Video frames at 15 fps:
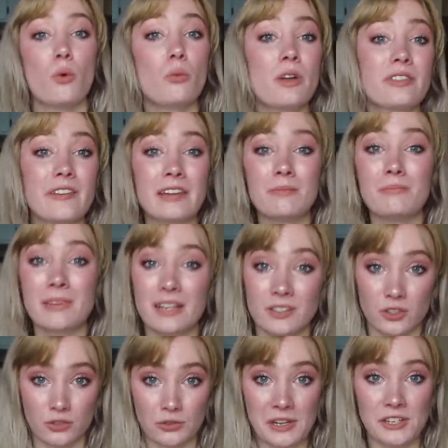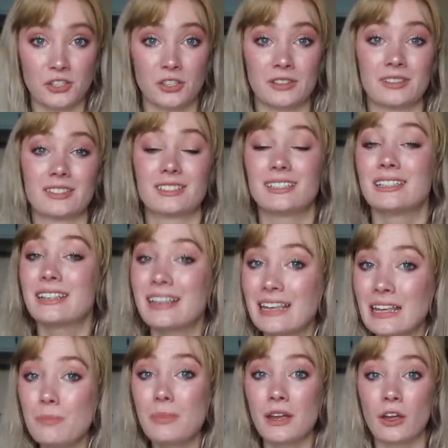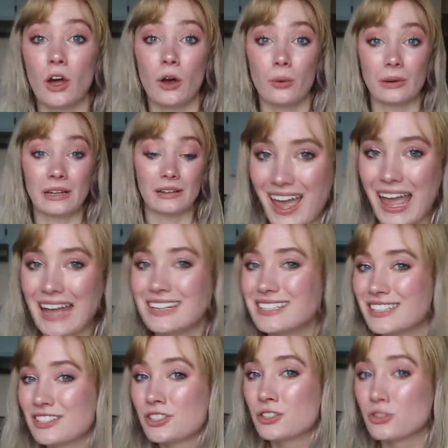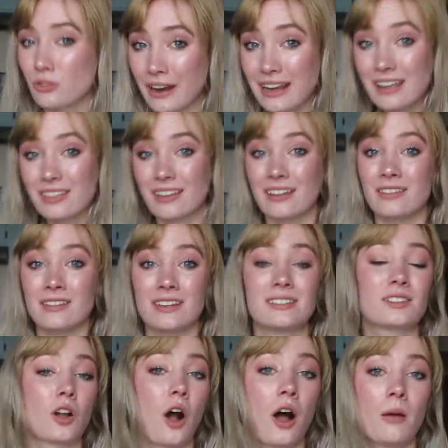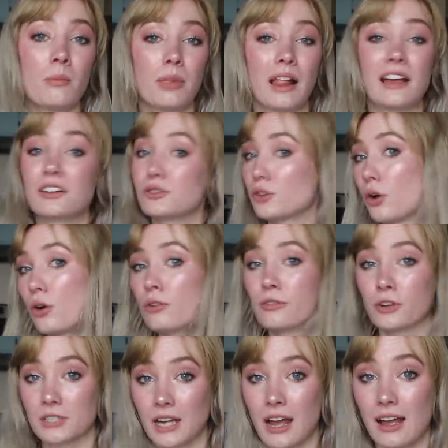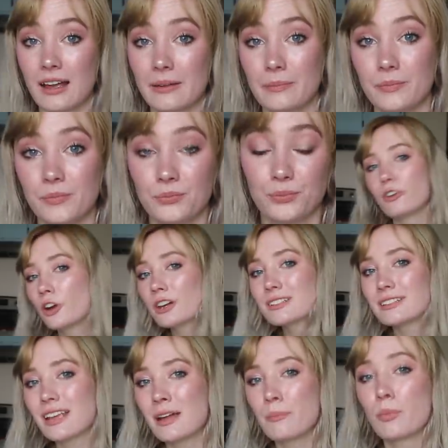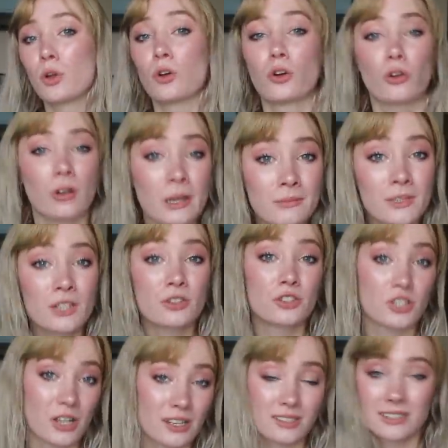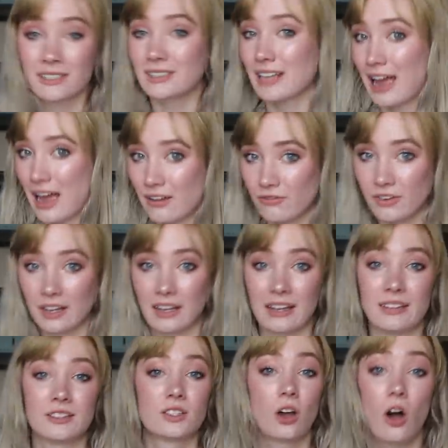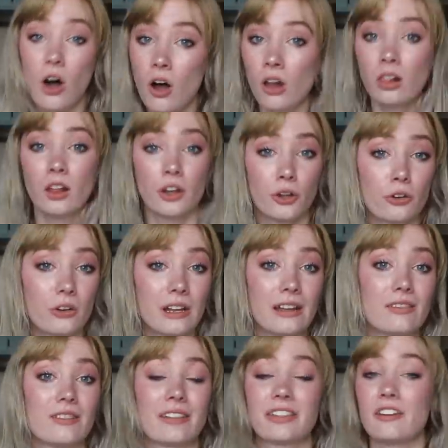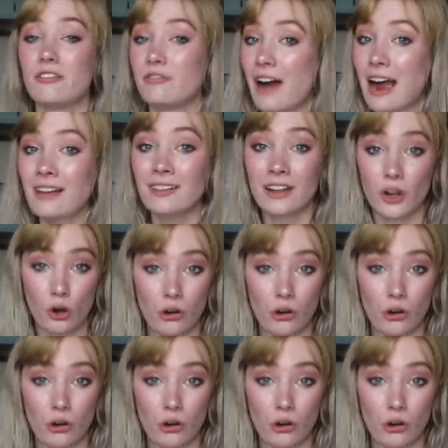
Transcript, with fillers: with administrations to keep it going and to strengthen this complex over time. For example, criminal justice advocates all agree that the Violent